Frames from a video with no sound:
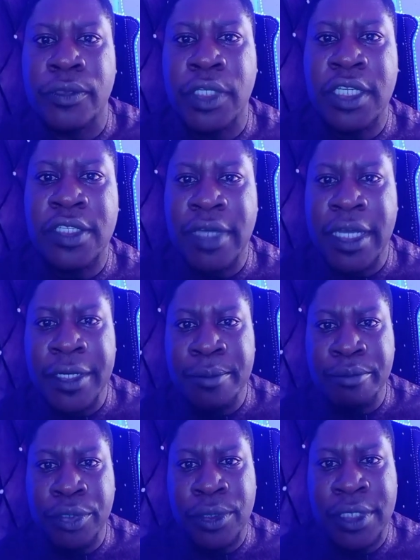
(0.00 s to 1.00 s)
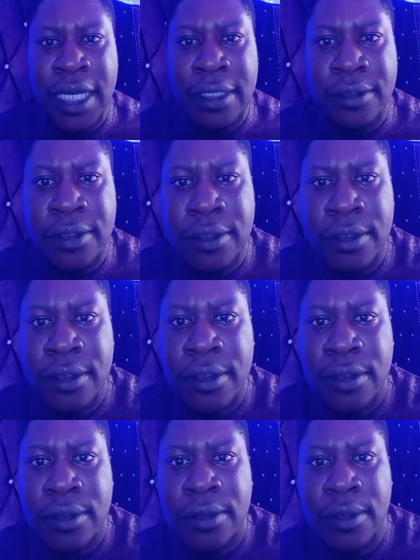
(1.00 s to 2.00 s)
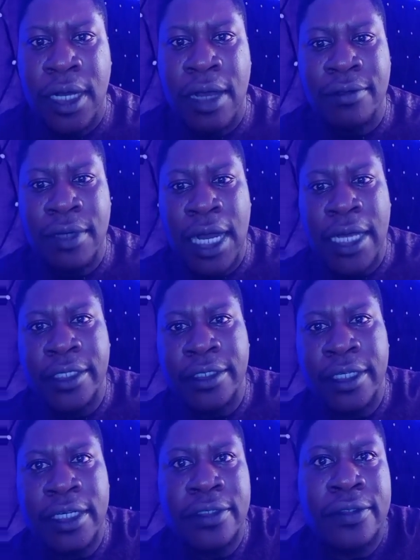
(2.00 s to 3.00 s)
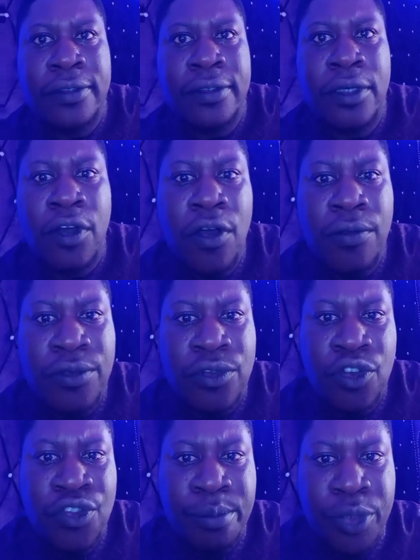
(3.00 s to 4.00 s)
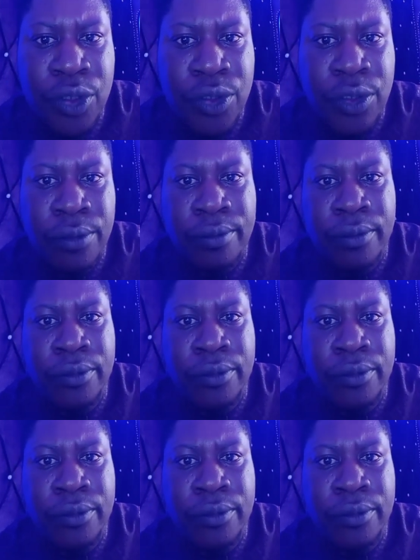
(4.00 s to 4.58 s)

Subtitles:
it's very important to have high index of suspicion,